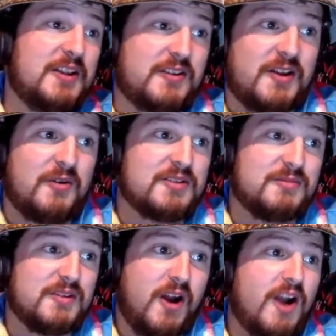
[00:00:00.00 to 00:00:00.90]
you go with
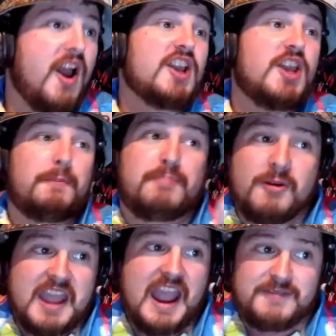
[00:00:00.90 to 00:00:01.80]
Renard. You
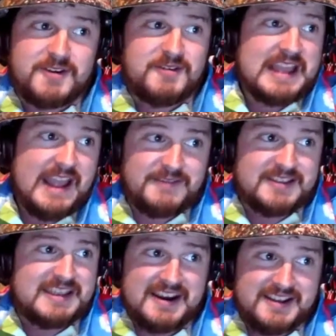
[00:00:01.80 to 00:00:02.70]
put after after
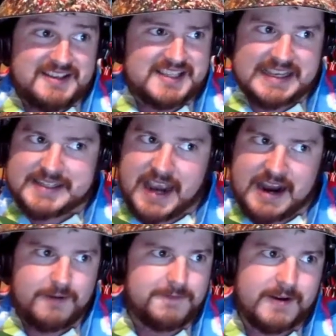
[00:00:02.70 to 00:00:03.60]
the end of this
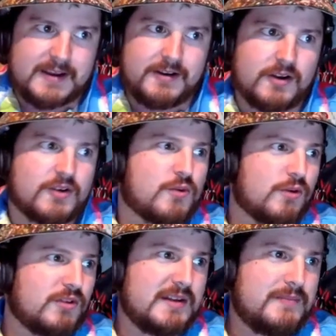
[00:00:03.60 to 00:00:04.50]
entire freaking
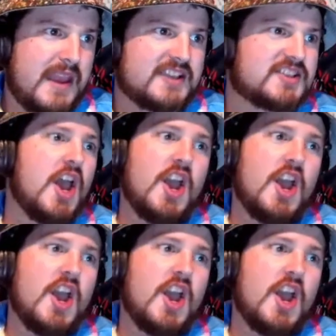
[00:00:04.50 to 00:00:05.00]
grueling maze,